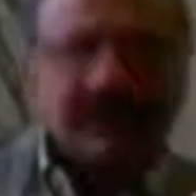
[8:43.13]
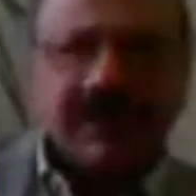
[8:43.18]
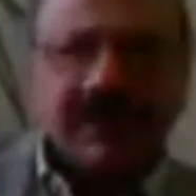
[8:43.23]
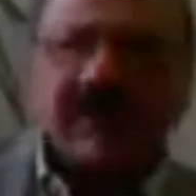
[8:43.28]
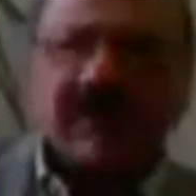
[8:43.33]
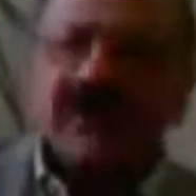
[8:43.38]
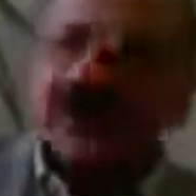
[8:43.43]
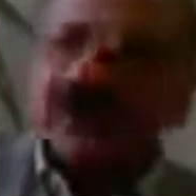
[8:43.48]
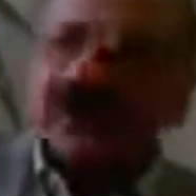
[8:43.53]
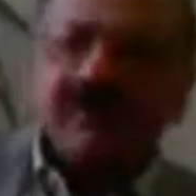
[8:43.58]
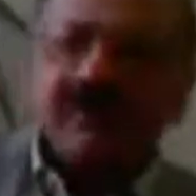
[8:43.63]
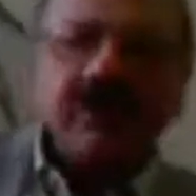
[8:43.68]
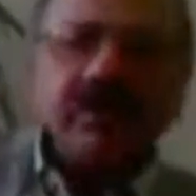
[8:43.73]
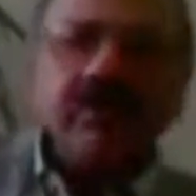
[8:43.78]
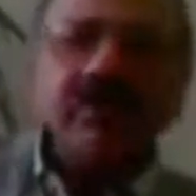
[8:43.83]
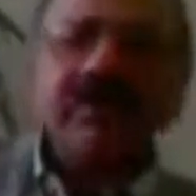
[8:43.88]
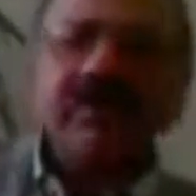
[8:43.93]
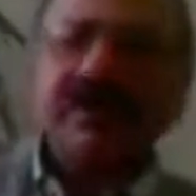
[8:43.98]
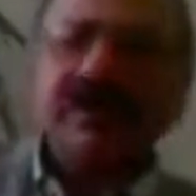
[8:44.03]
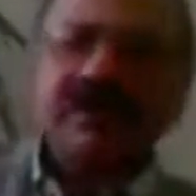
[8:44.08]
And
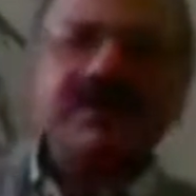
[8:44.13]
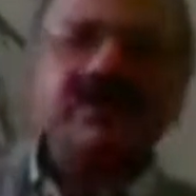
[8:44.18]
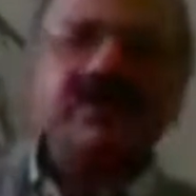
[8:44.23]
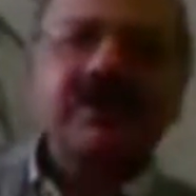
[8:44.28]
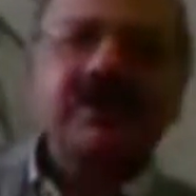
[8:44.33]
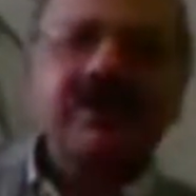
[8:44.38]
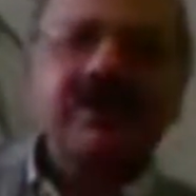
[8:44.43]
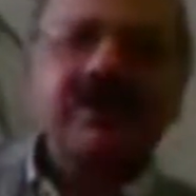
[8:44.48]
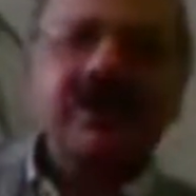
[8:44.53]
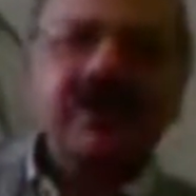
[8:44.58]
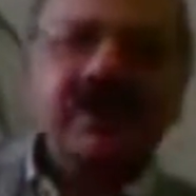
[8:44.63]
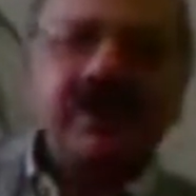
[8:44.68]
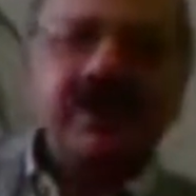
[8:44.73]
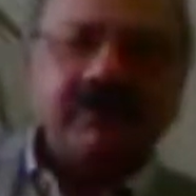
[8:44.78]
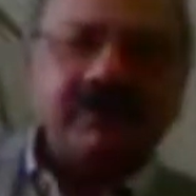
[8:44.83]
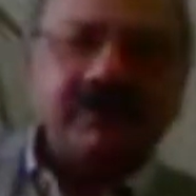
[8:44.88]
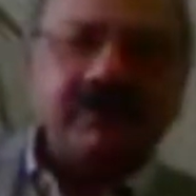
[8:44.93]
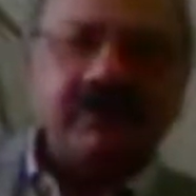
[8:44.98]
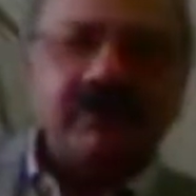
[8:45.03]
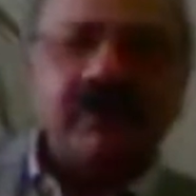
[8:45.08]
therefore, naturally,
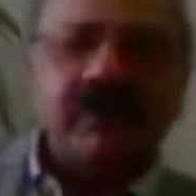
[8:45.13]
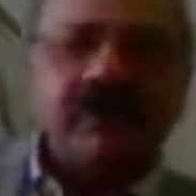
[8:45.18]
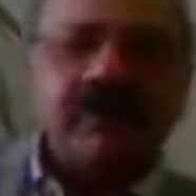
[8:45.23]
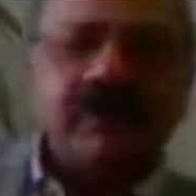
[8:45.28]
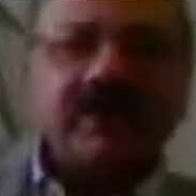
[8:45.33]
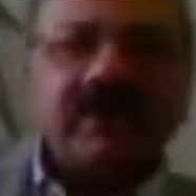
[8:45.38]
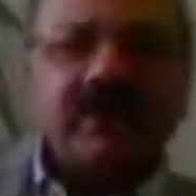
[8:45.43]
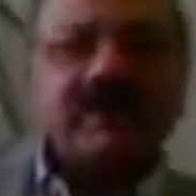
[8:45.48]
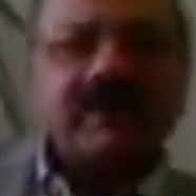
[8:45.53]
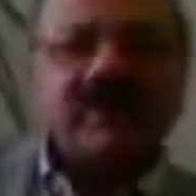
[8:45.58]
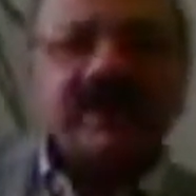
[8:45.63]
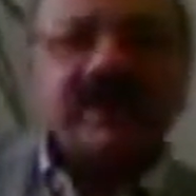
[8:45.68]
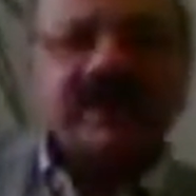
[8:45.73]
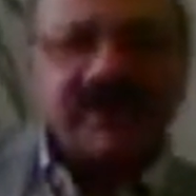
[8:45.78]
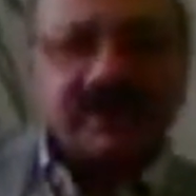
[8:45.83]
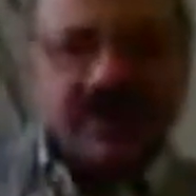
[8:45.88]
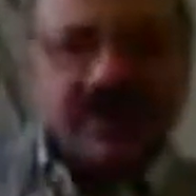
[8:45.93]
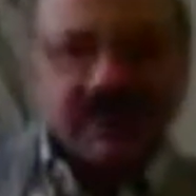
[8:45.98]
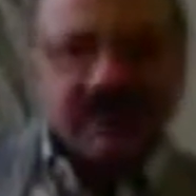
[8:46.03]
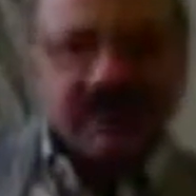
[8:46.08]
we know that if there
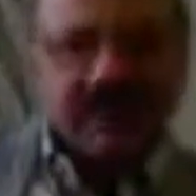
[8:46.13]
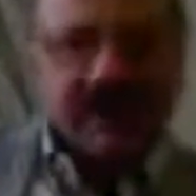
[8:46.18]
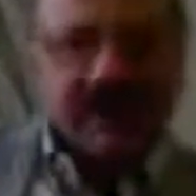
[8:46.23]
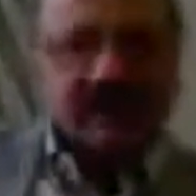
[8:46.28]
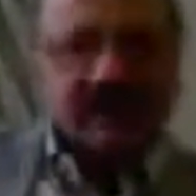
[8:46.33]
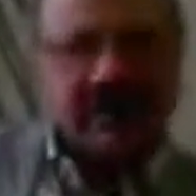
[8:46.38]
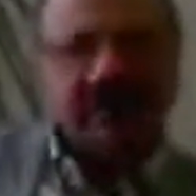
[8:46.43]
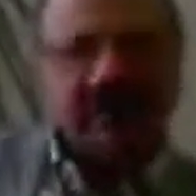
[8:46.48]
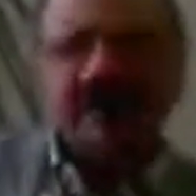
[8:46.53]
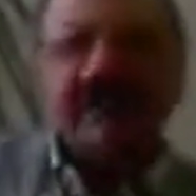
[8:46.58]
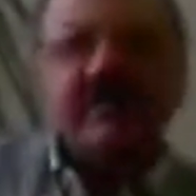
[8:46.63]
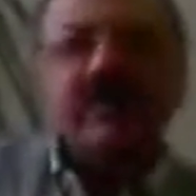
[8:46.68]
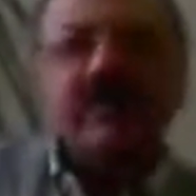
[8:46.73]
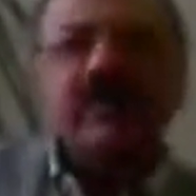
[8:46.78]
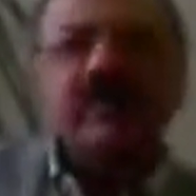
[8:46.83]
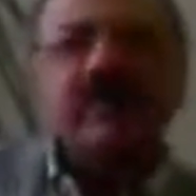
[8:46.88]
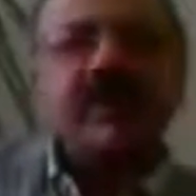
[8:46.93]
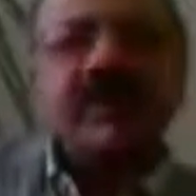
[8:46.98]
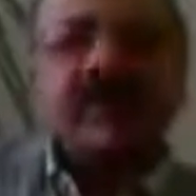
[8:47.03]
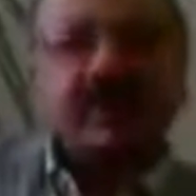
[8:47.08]
is monopoly, then there
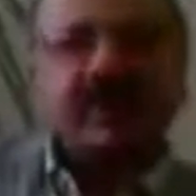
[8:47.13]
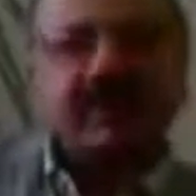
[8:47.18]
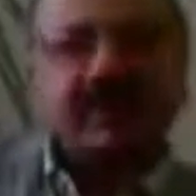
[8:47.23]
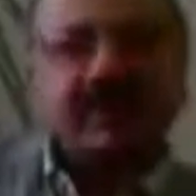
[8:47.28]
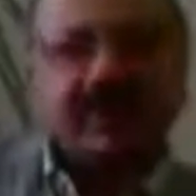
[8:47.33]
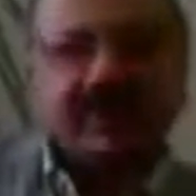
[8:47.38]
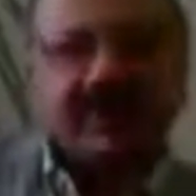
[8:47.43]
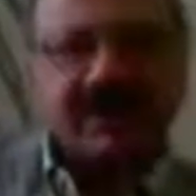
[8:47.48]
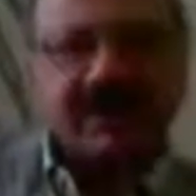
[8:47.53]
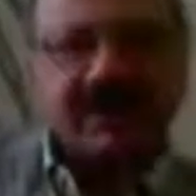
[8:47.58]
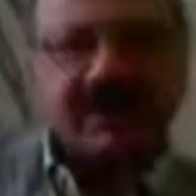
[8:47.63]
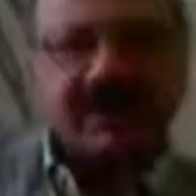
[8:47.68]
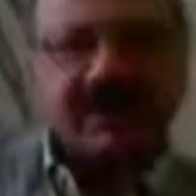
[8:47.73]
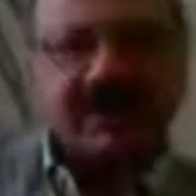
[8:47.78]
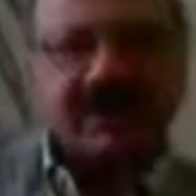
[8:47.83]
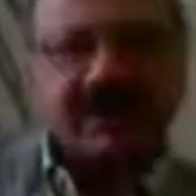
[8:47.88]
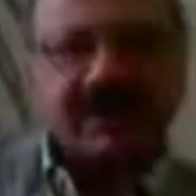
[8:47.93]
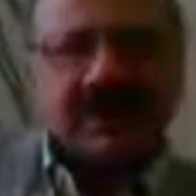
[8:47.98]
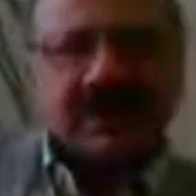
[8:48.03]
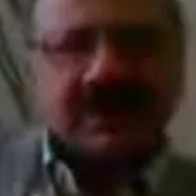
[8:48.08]
will be high price,
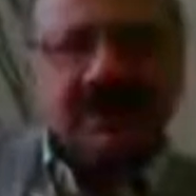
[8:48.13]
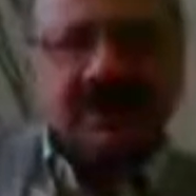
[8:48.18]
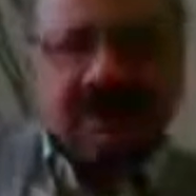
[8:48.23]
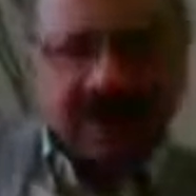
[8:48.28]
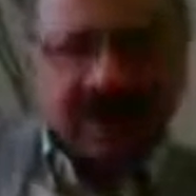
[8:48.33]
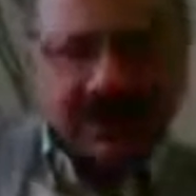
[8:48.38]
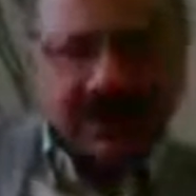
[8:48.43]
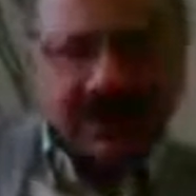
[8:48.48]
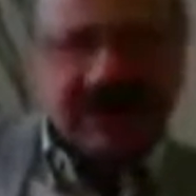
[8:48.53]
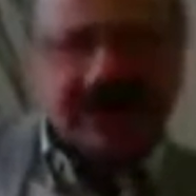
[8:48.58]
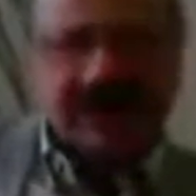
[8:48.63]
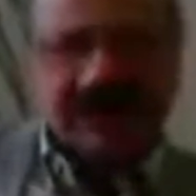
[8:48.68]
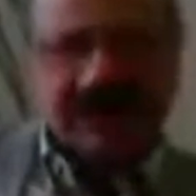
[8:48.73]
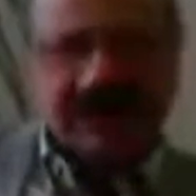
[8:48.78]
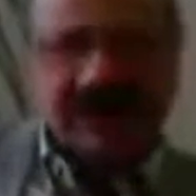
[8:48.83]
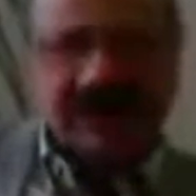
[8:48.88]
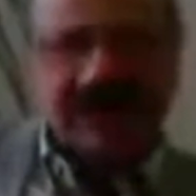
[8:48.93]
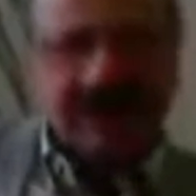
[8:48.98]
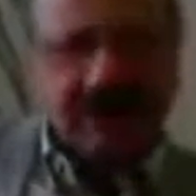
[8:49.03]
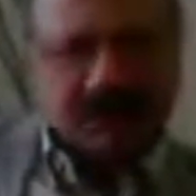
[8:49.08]
and that is what
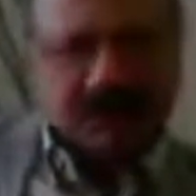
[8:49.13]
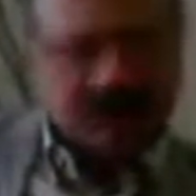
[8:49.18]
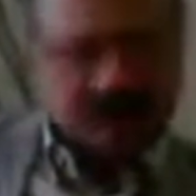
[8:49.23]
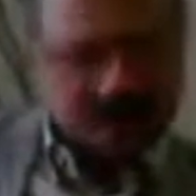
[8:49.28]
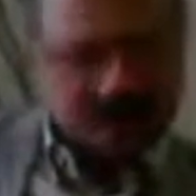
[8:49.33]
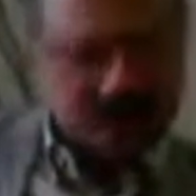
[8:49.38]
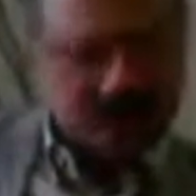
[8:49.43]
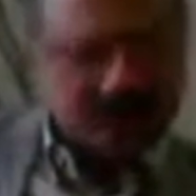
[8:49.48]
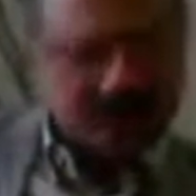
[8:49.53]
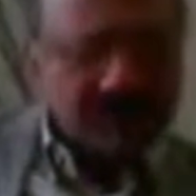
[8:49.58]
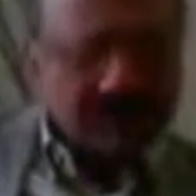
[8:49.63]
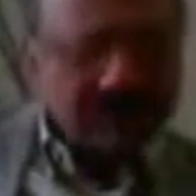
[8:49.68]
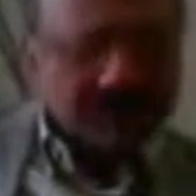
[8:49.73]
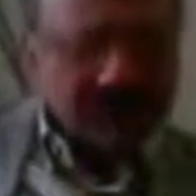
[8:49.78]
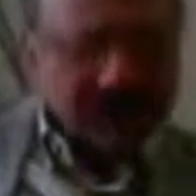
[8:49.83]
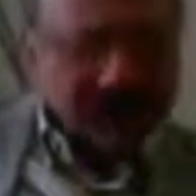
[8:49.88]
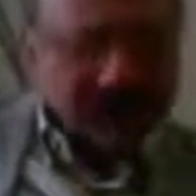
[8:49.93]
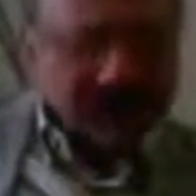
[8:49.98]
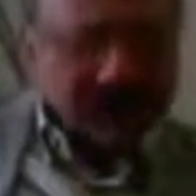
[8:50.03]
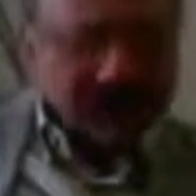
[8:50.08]
is supposed to be the
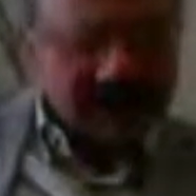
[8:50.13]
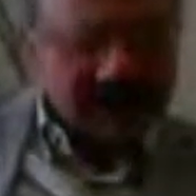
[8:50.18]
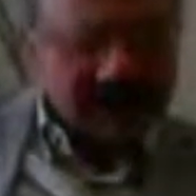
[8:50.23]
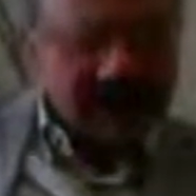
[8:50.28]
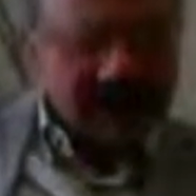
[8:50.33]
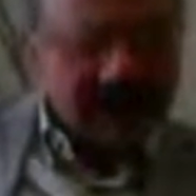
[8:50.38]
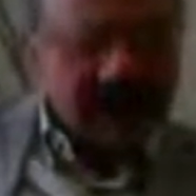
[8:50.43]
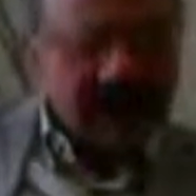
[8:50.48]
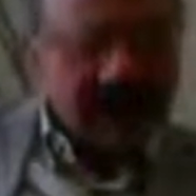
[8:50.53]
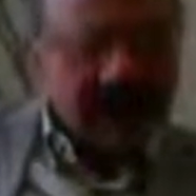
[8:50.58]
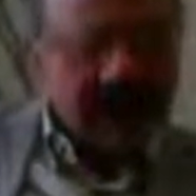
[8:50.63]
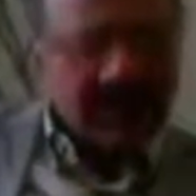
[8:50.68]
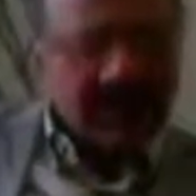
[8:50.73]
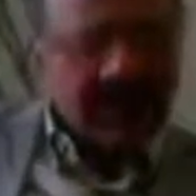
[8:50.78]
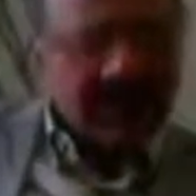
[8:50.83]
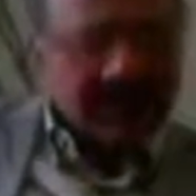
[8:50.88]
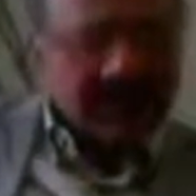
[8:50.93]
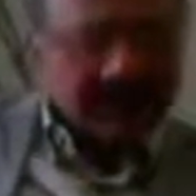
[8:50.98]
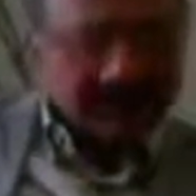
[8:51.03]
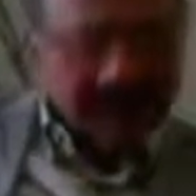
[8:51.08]
case.
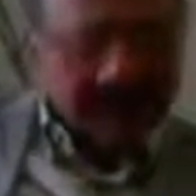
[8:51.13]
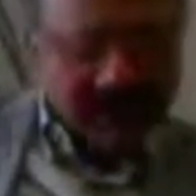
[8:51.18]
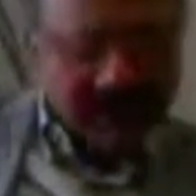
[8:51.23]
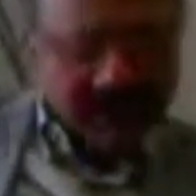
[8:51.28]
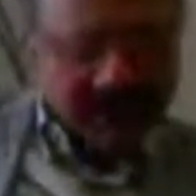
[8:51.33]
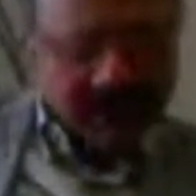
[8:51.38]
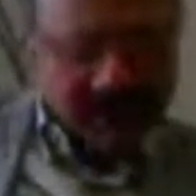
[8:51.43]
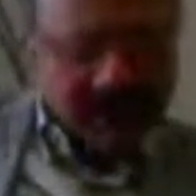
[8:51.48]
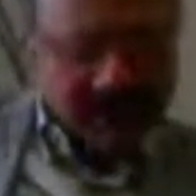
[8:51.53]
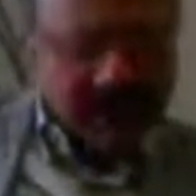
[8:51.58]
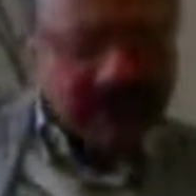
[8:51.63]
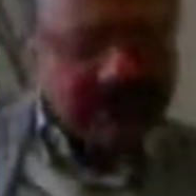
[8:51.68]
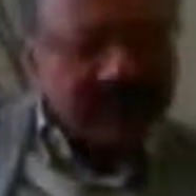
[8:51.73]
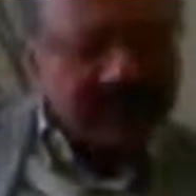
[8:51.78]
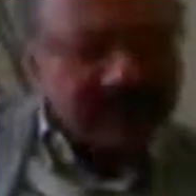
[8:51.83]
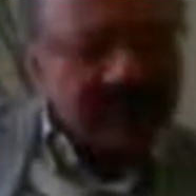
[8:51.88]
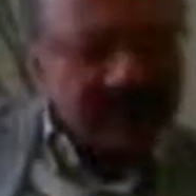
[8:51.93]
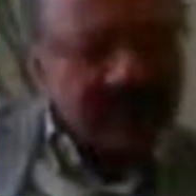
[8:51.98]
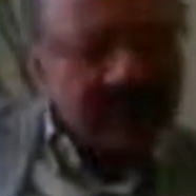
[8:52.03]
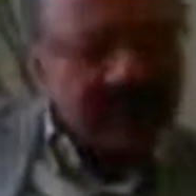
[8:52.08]
But
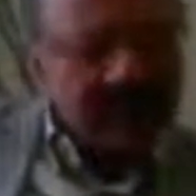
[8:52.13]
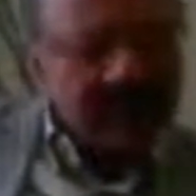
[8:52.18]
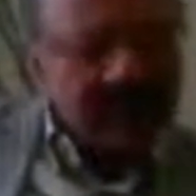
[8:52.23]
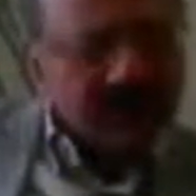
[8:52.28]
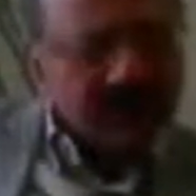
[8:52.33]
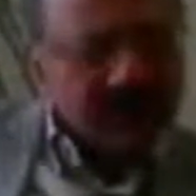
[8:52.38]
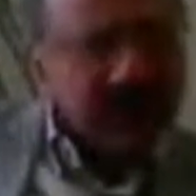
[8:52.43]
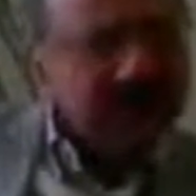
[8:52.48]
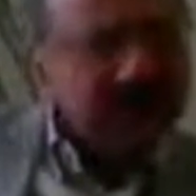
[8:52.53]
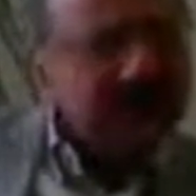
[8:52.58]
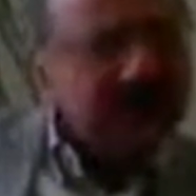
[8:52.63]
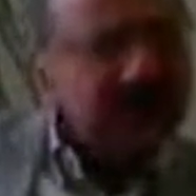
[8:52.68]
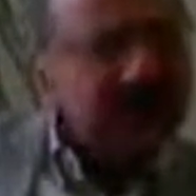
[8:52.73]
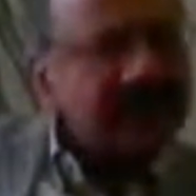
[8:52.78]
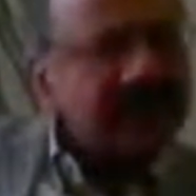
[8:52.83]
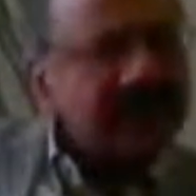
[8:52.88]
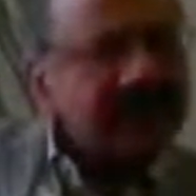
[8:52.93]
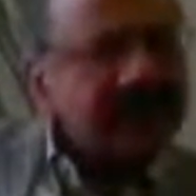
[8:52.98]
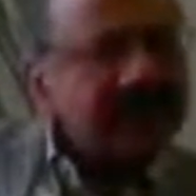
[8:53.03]
here we should mention,